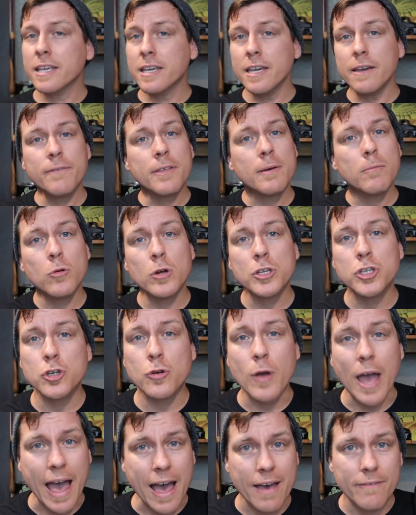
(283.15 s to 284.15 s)
give them what
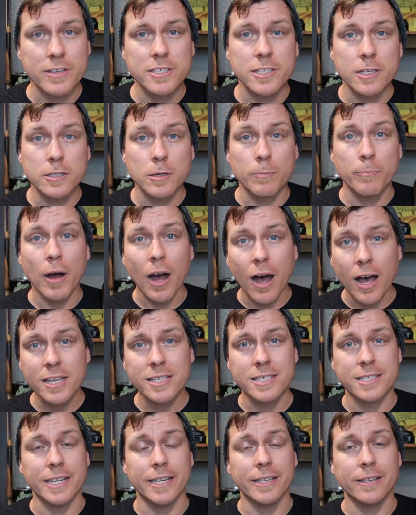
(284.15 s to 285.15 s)
you have as a
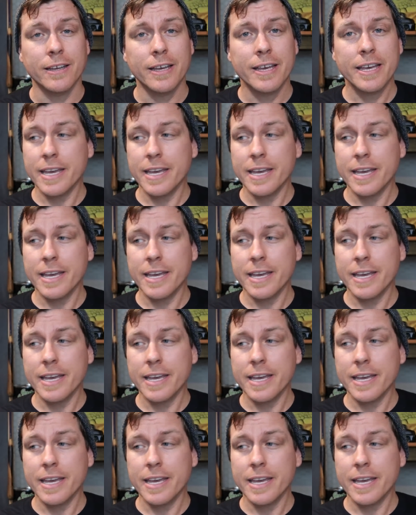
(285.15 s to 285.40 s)
deposit.